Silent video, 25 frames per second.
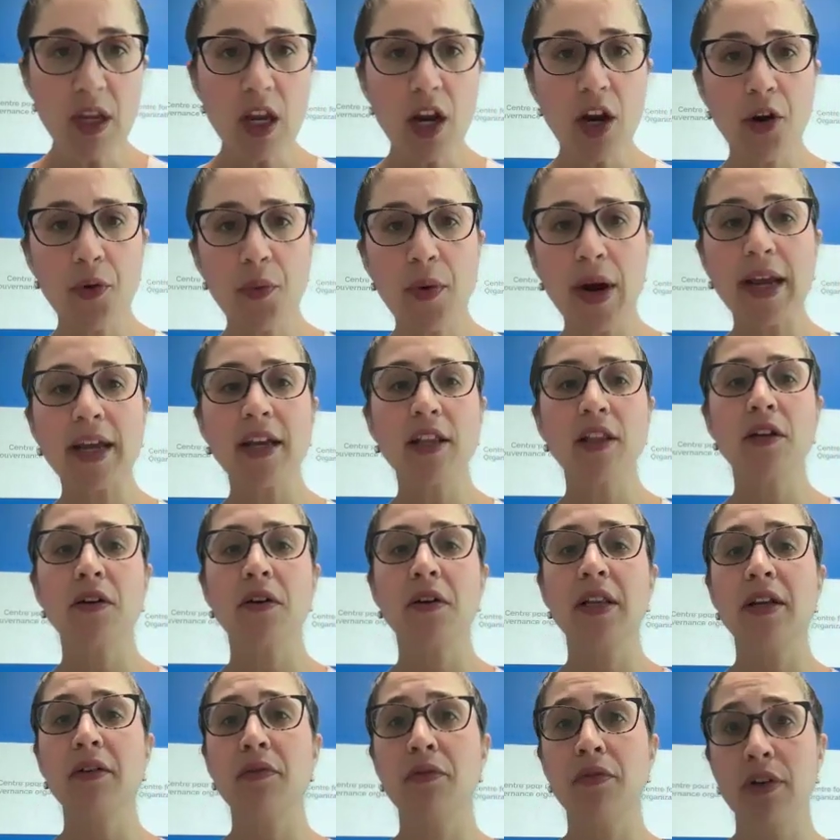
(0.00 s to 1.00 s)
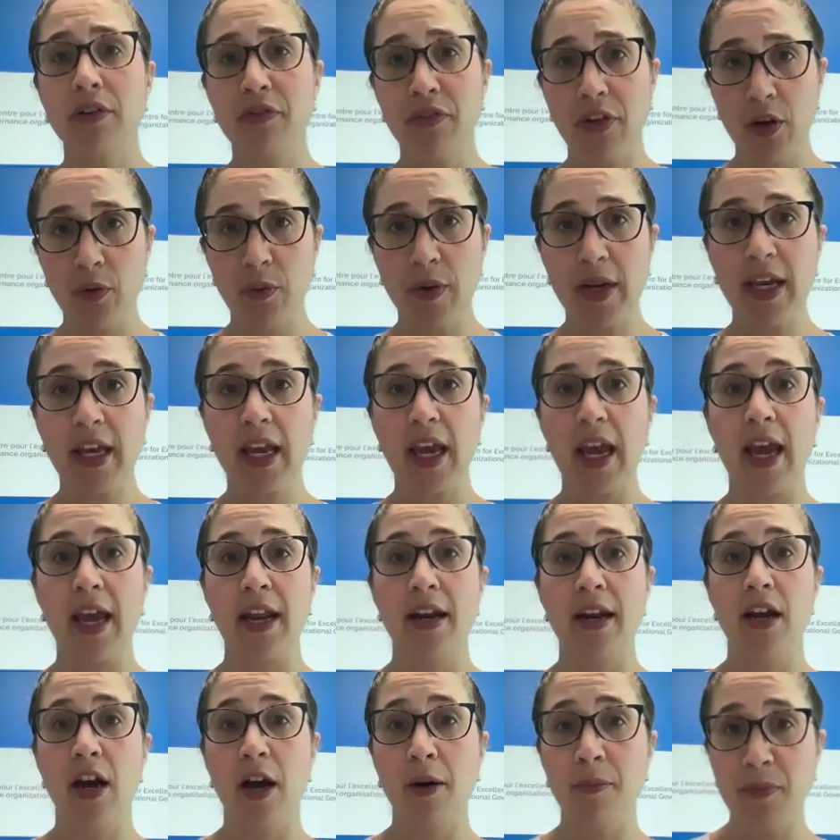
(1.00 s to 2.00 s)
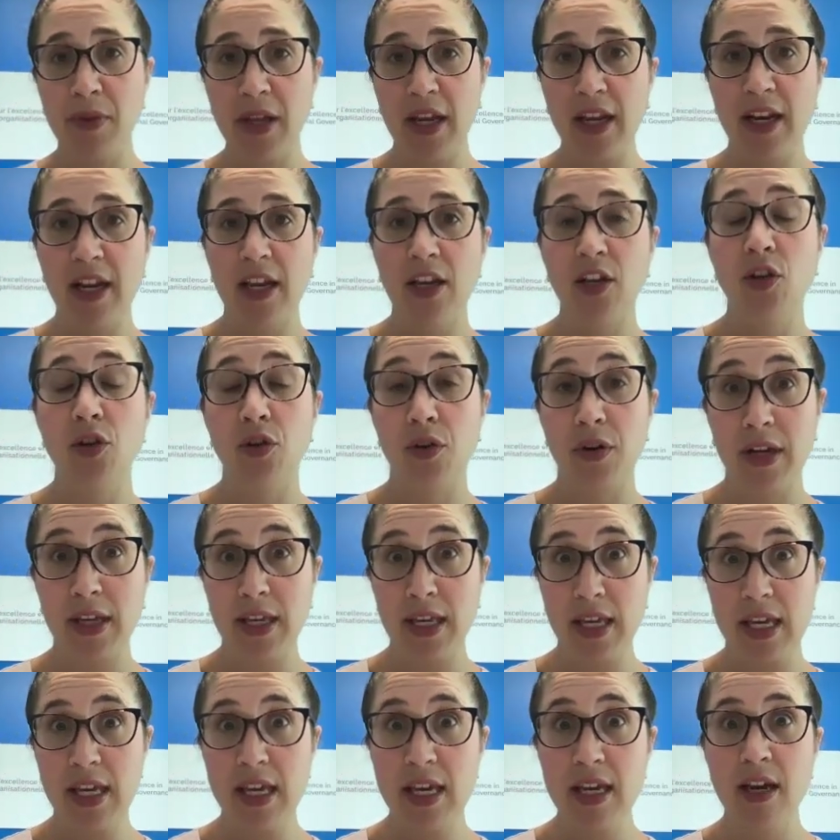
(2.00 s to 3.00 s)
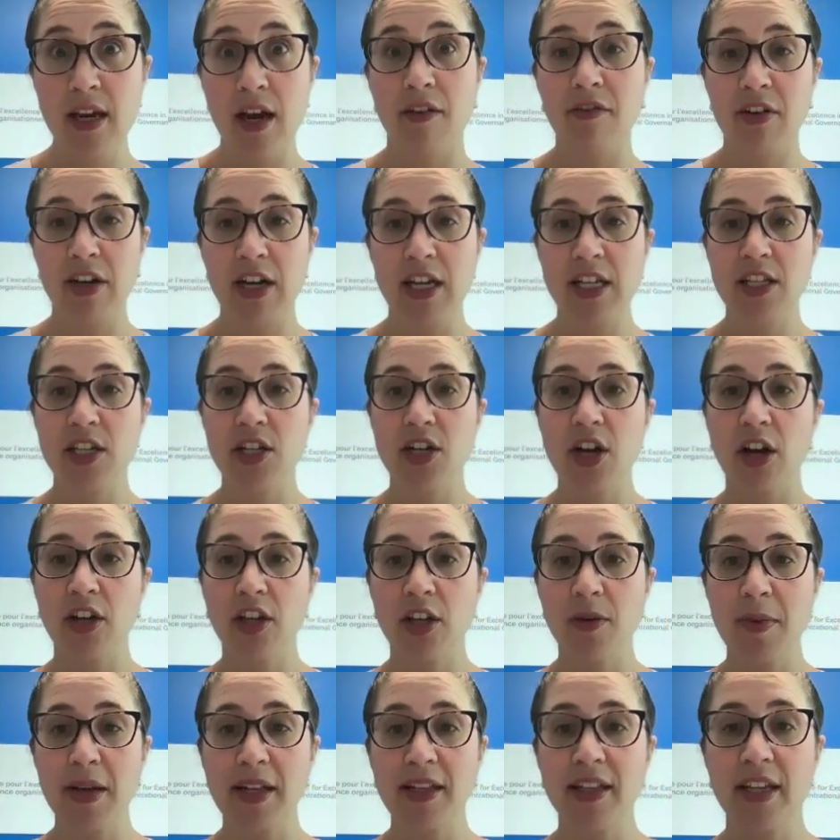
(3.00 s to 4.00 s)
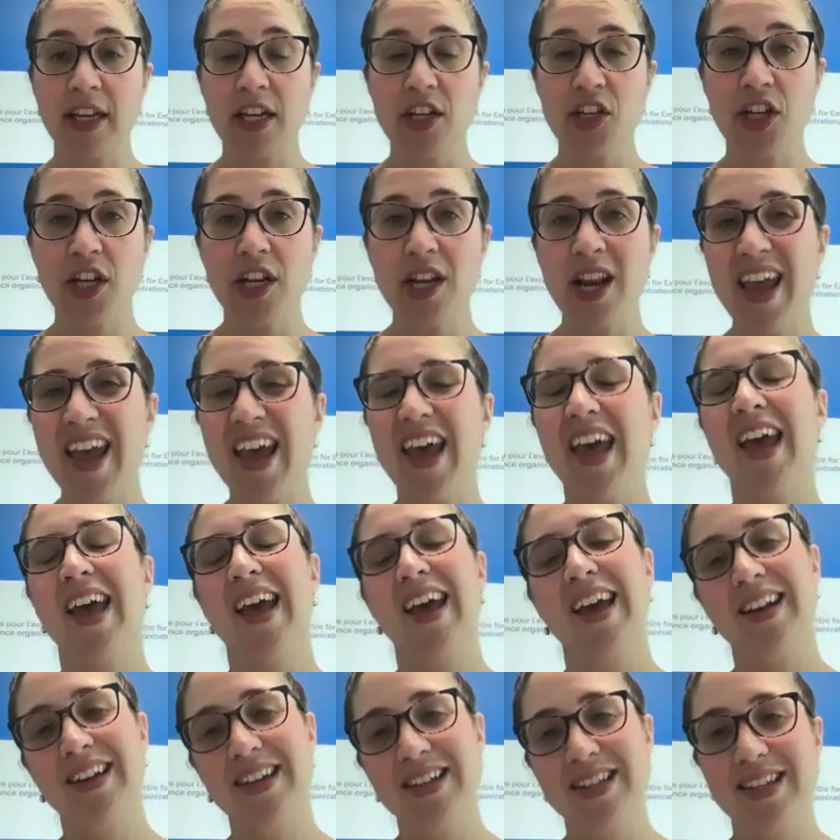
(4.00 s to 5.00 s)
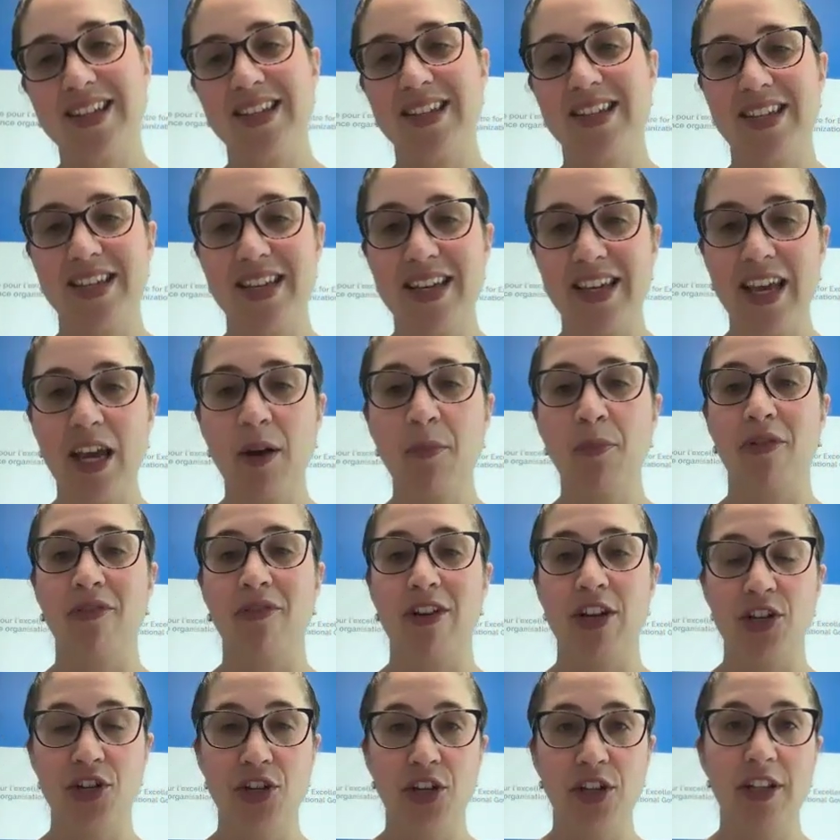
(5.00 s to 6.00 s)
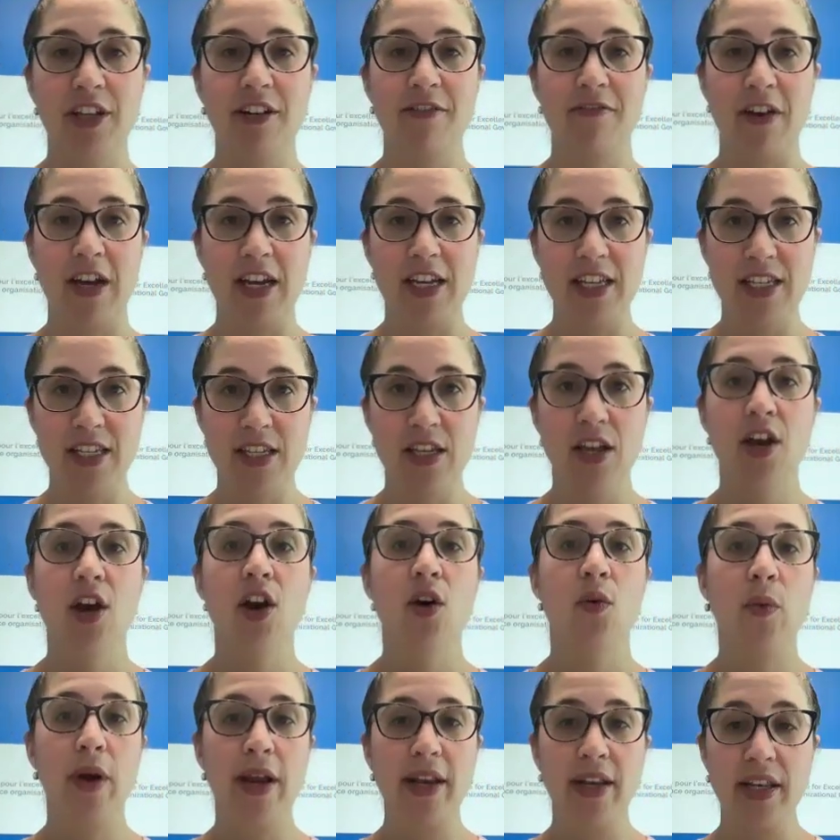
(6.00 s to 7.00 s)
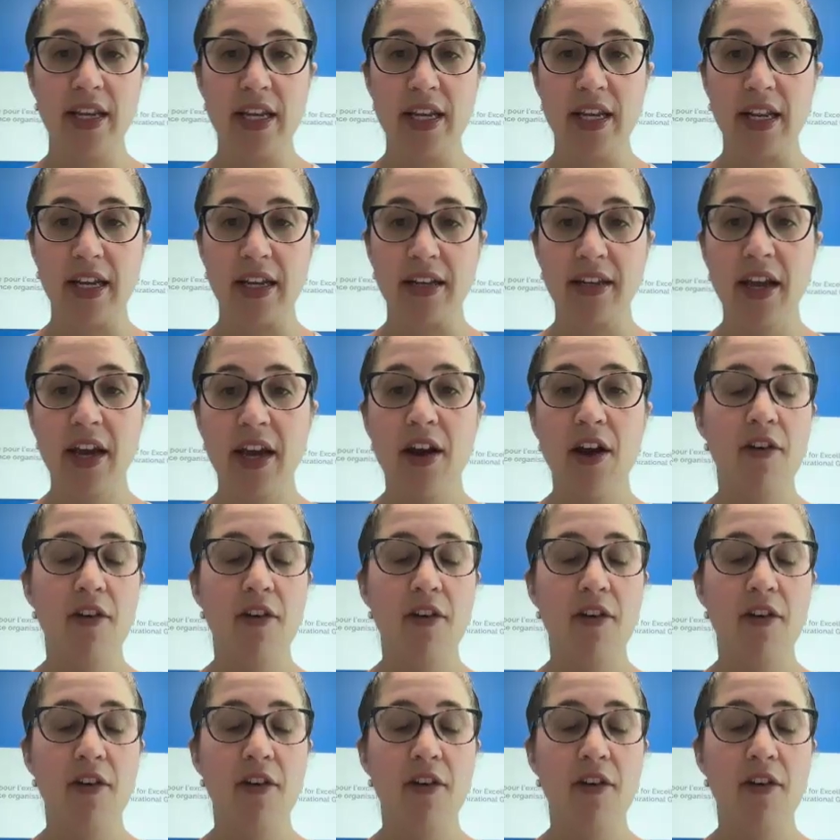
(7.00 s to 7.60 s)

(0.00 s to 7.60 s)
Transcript: regularly reviewing and updating your key governance documentation, and it's seeking professional advice when needed.